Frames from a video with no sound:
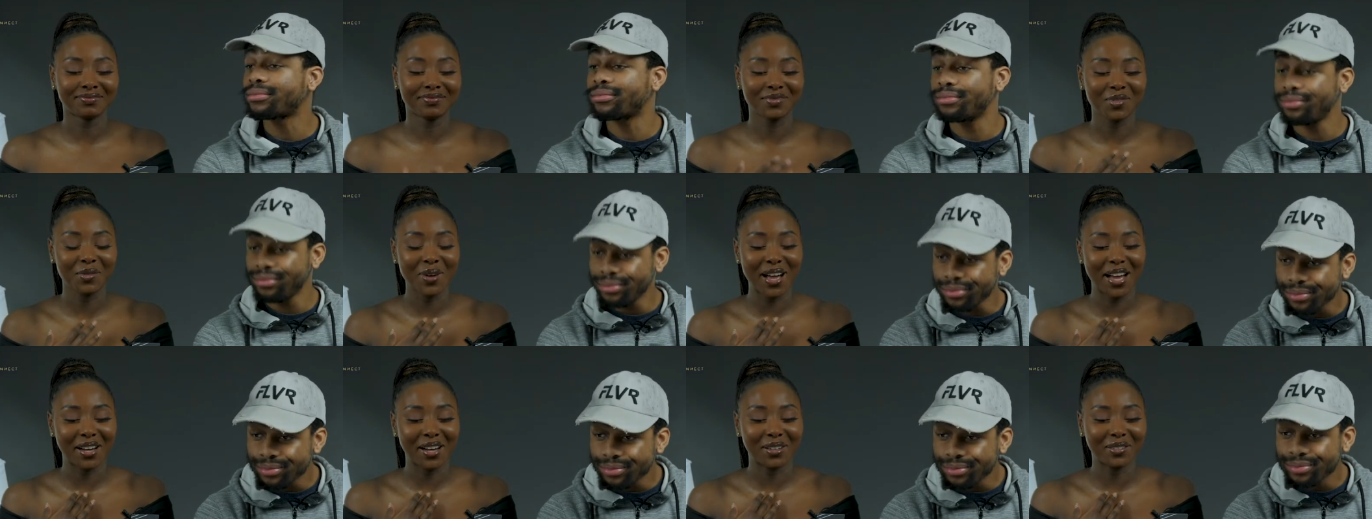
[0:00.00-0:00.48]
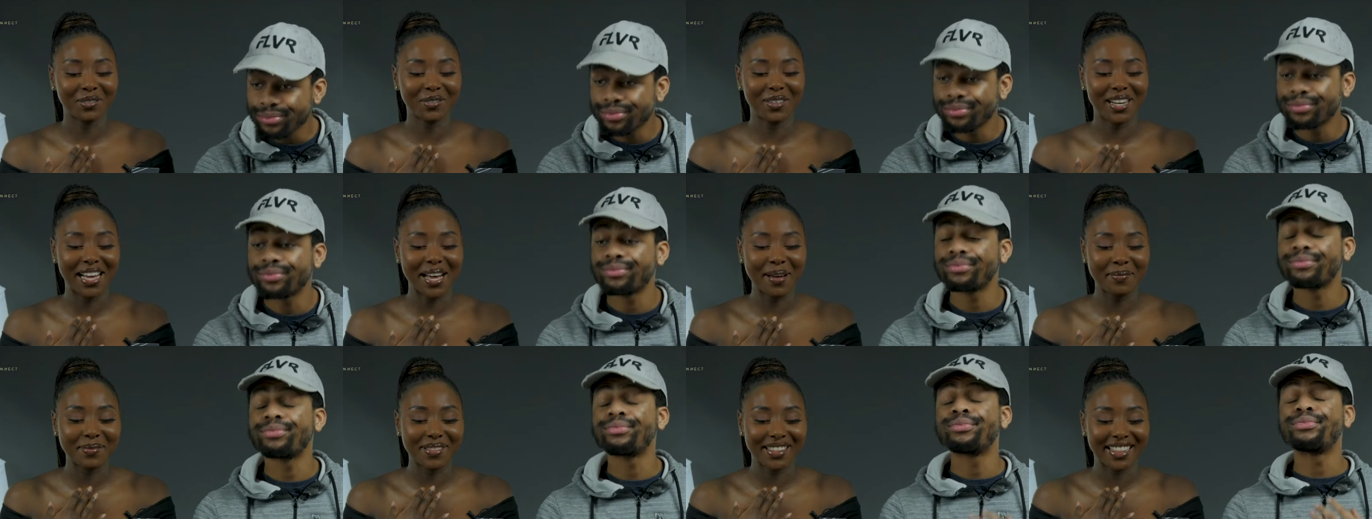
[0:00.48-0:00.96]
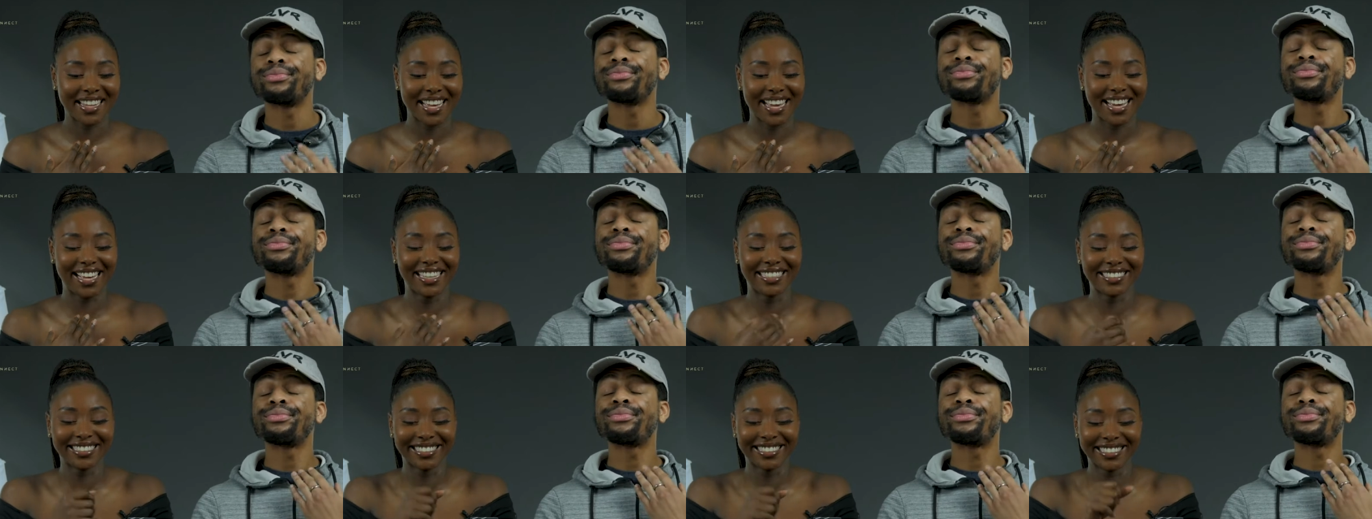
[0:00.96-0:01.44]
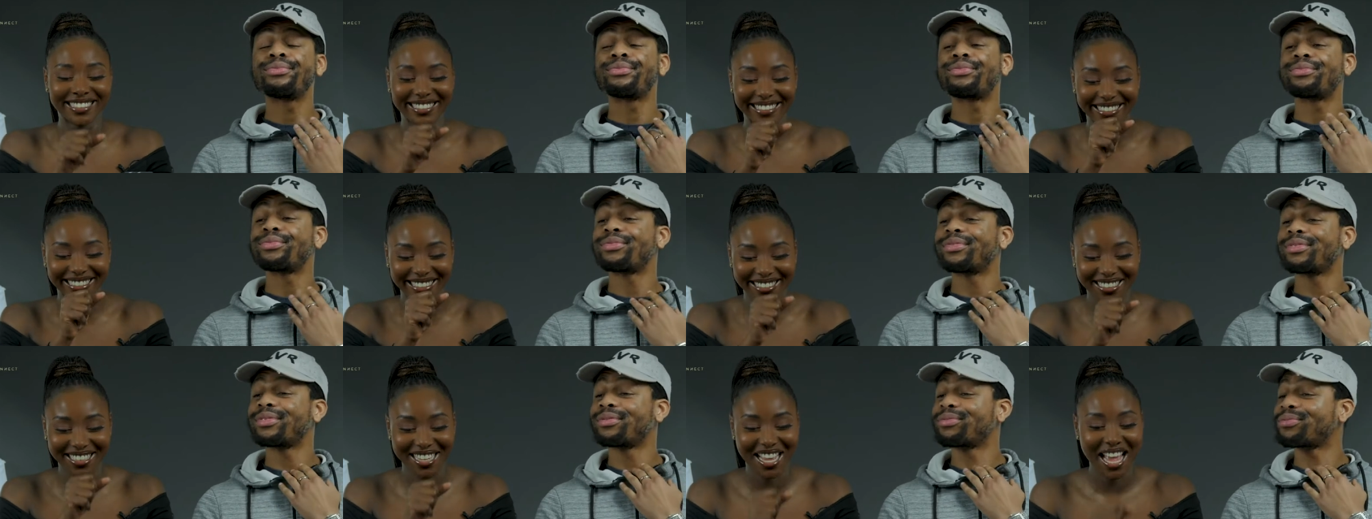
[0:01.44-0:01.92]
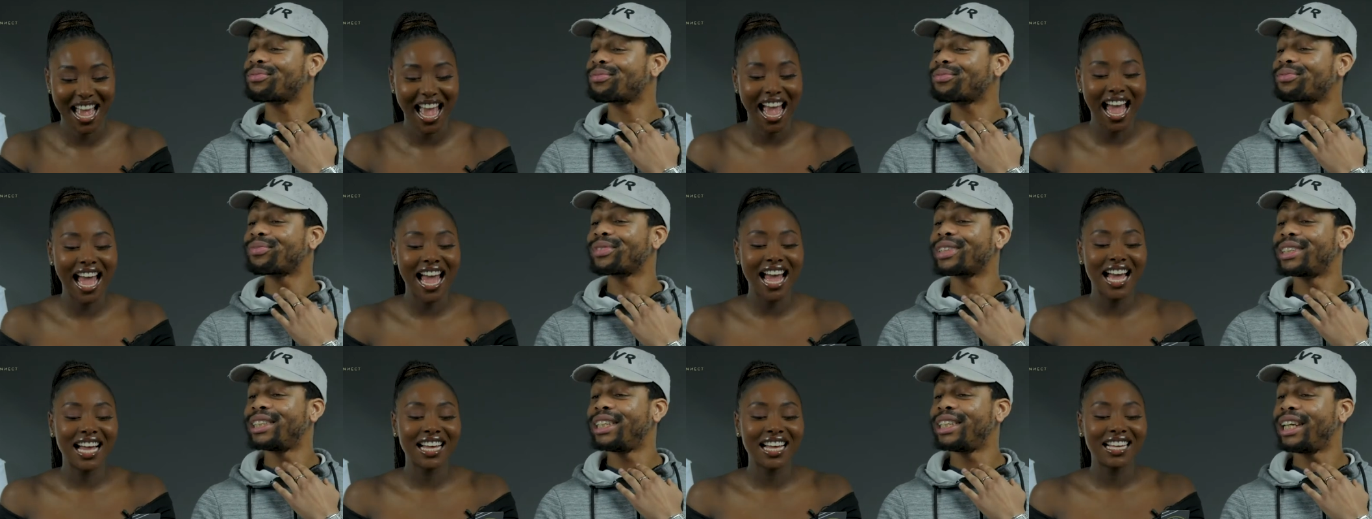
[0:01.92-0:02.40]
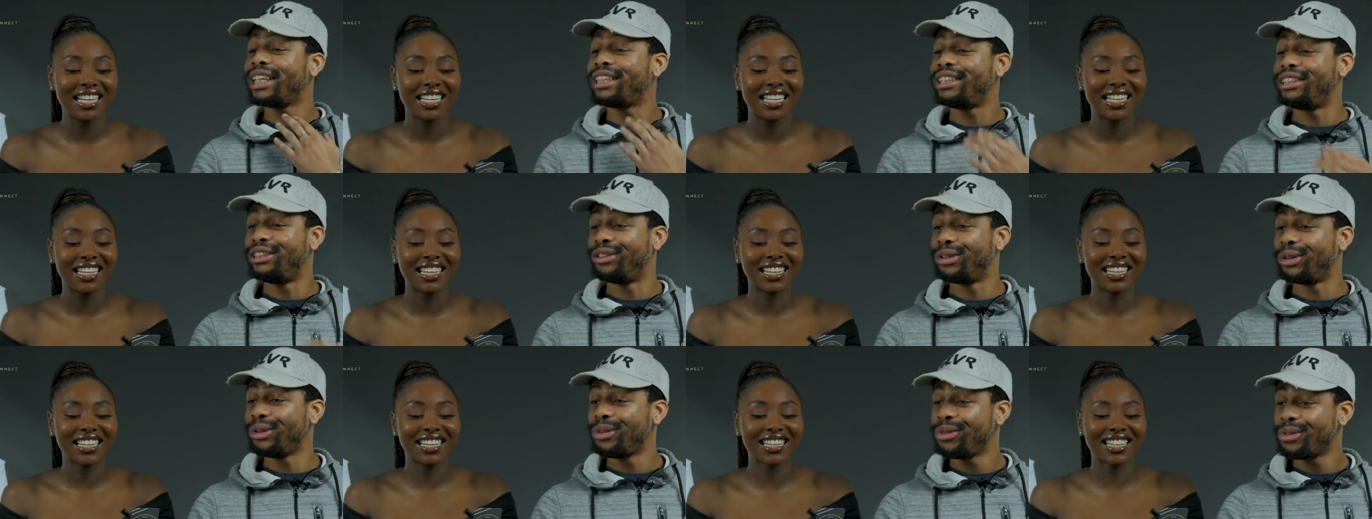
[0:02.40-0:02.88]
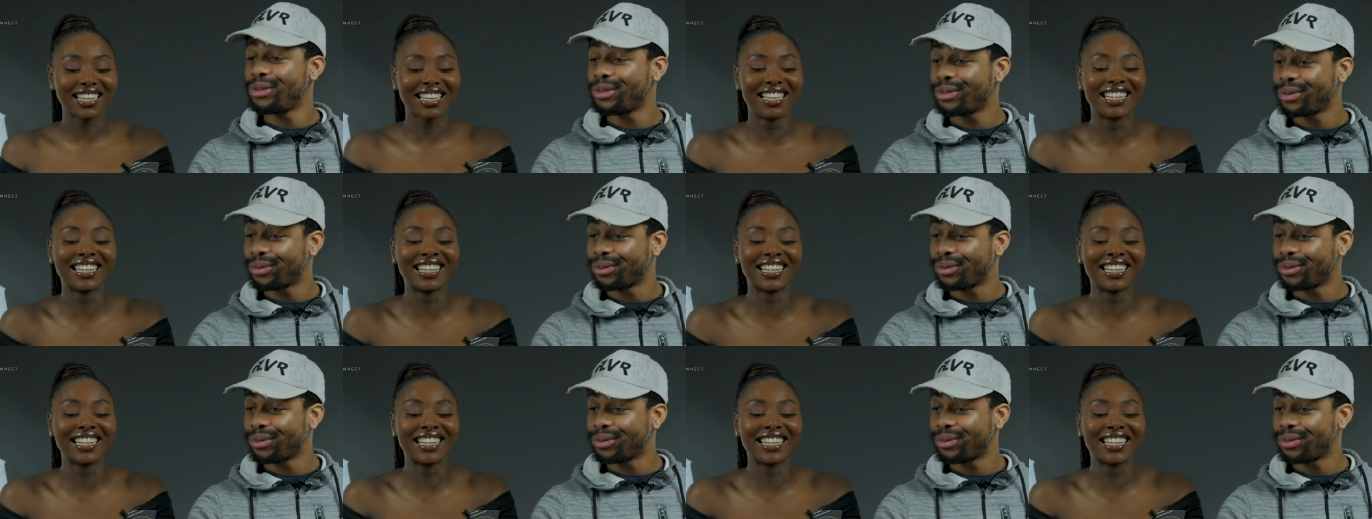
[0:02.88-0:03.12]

Speaker 1: Wow, what happened there?
Speaker 2: Glad you chose.